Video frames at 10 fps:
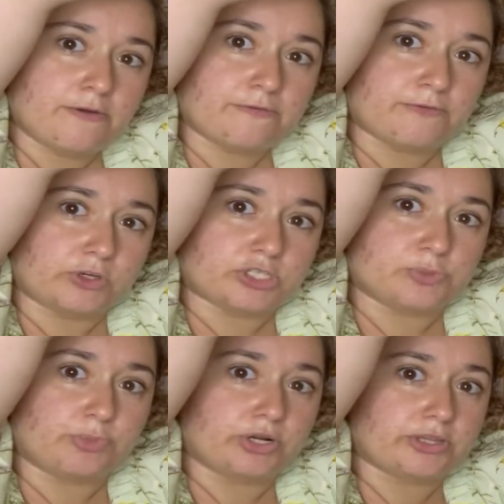
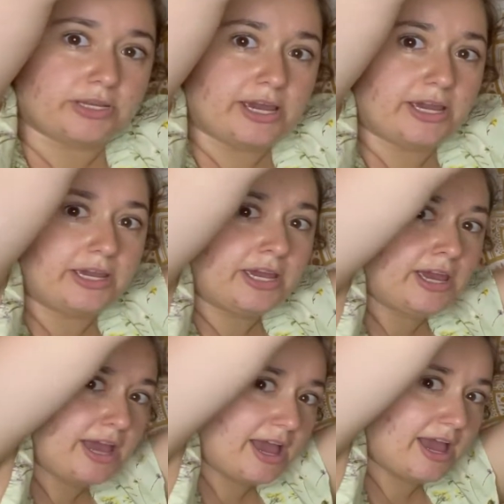first birthday,
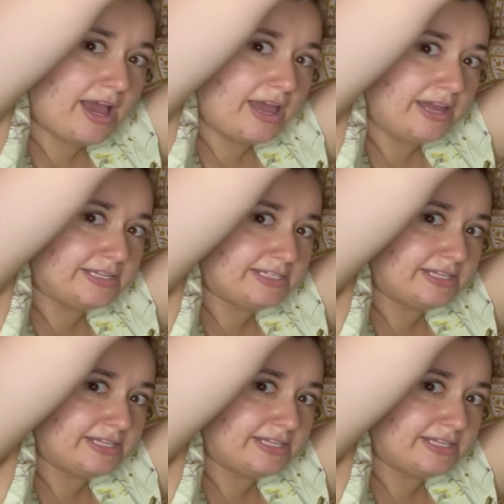and